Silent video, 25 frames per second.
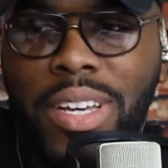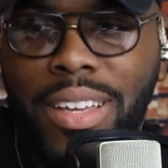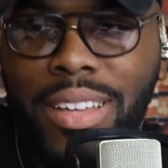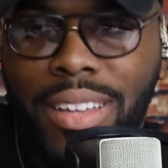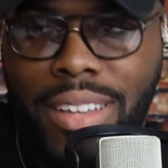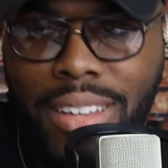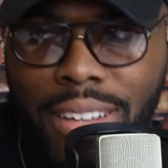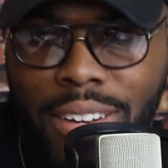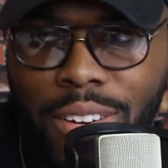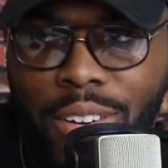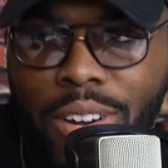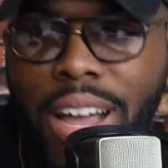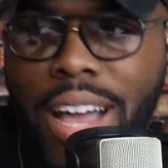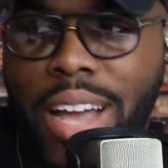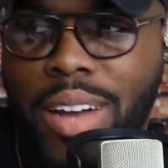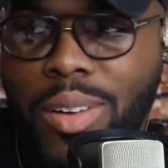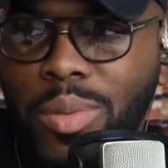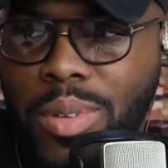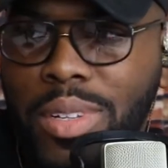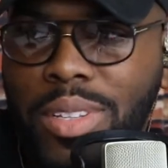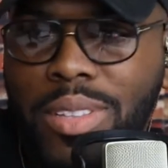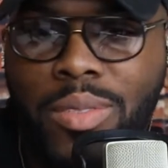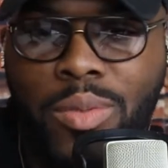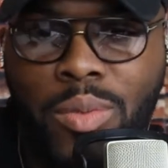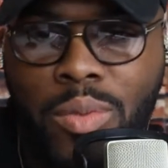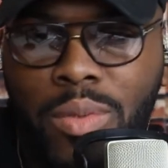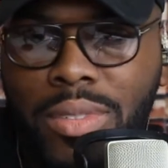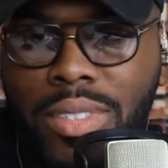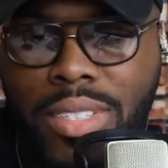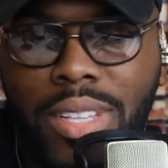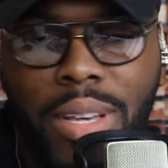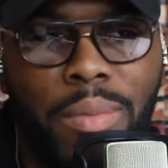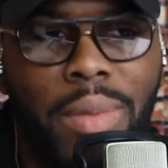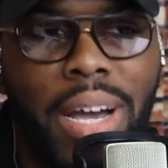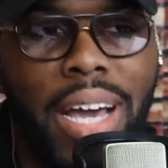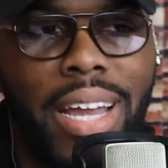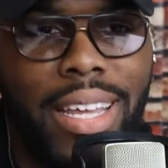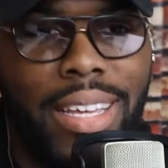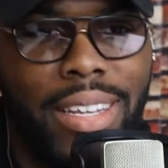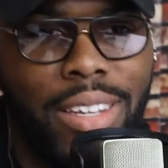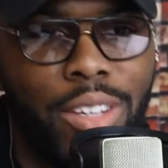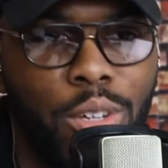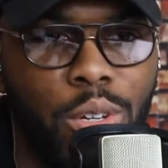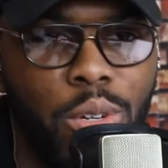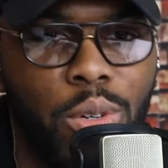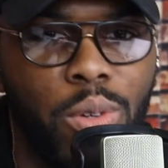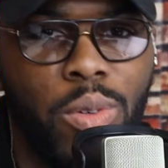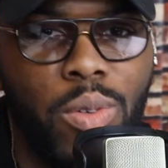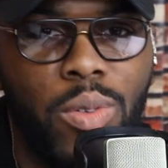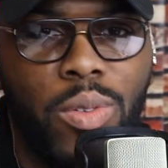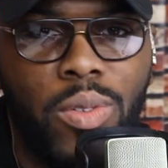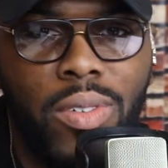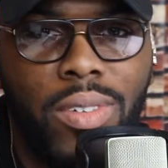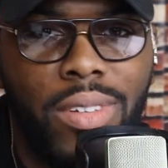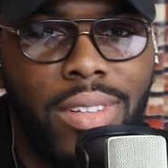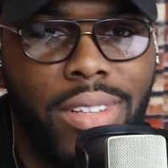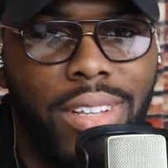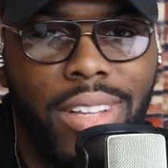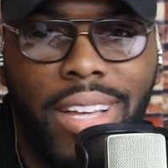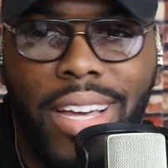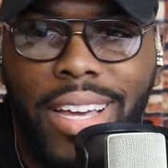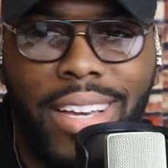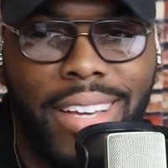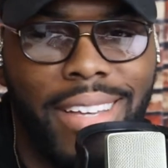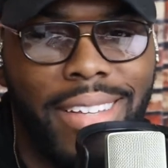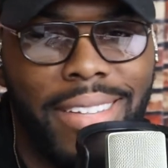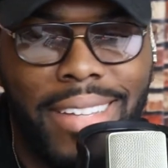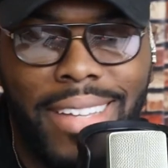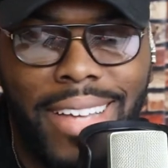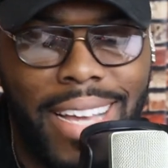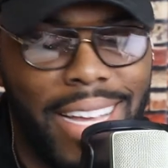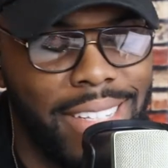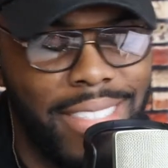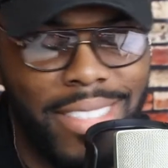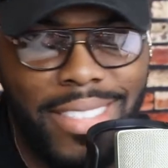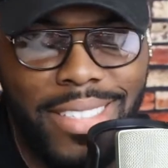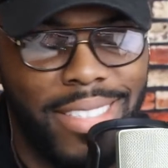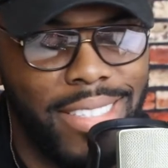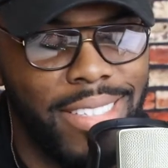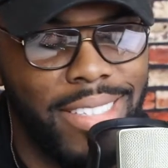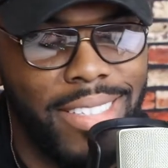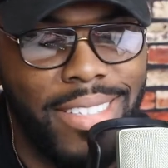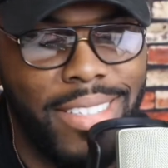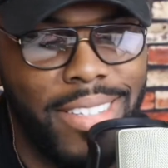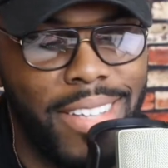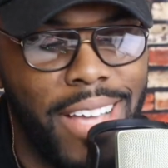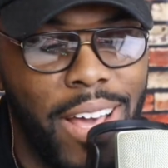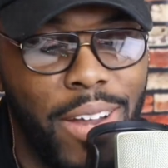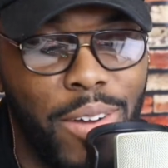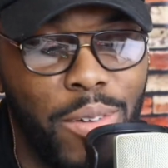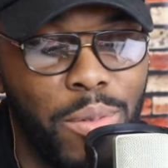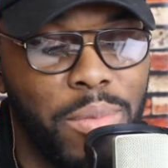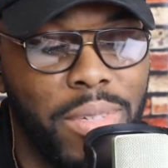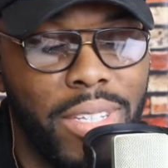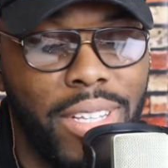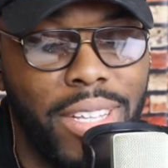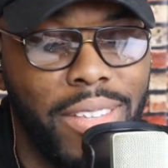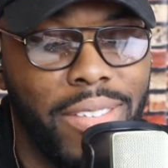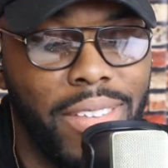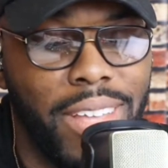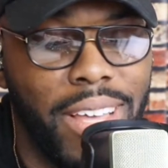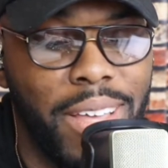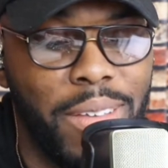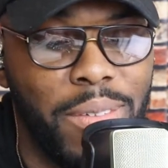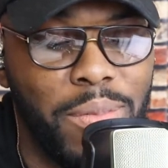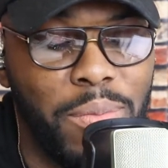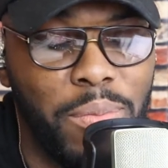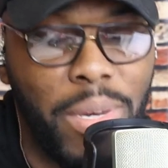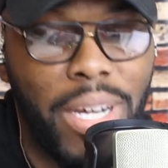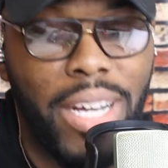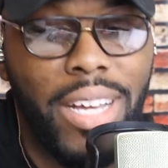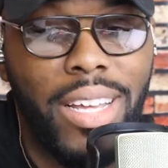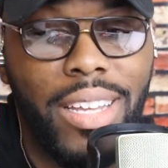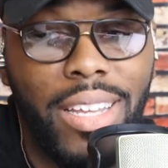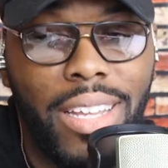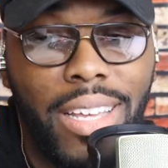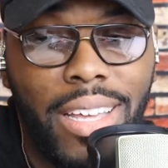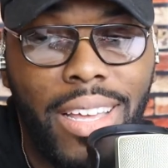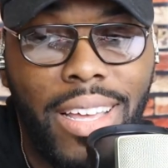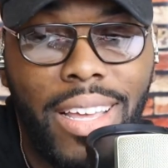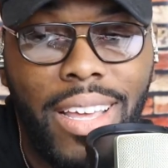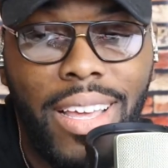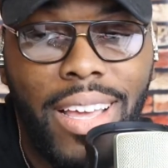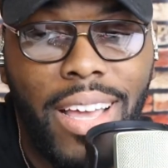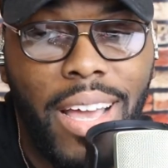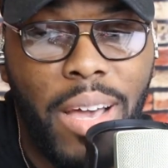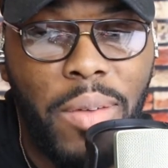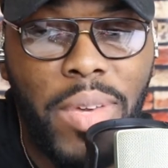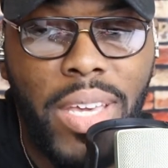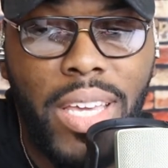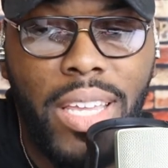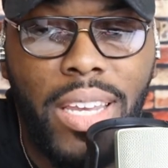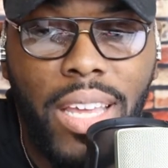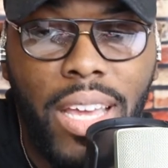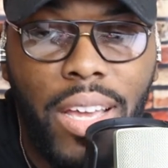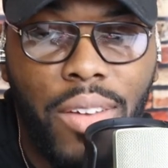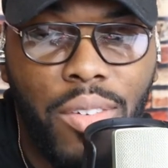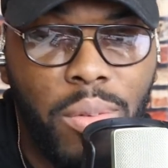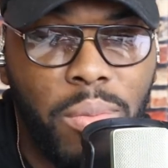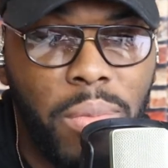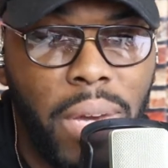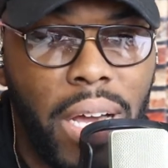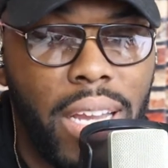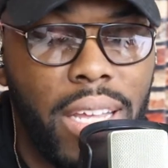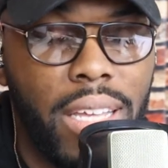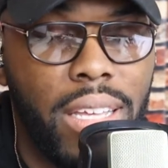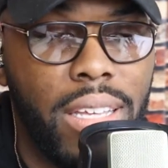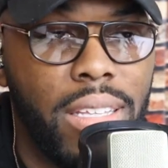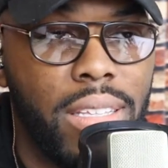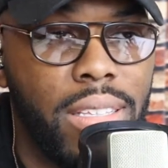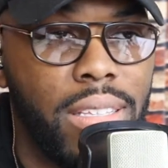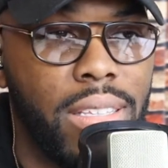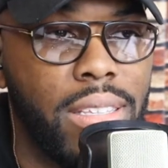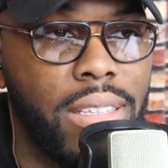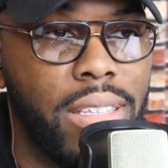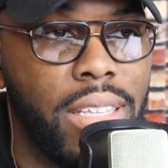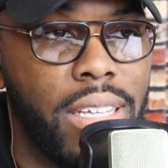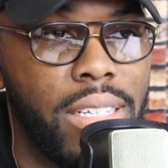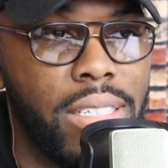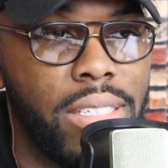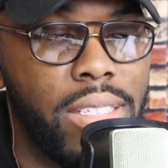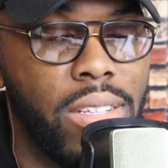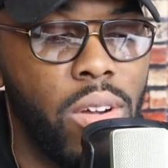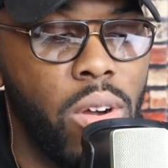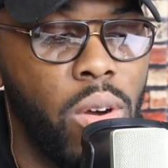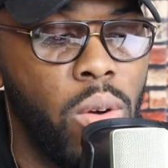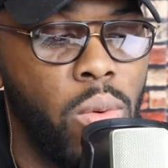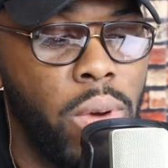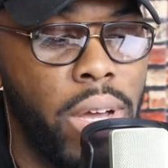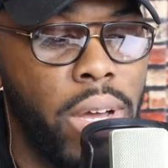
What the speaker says: interact with somebody new. Mm-hmm. I don't believe that. Yeah. But I mean, everybody thinks their own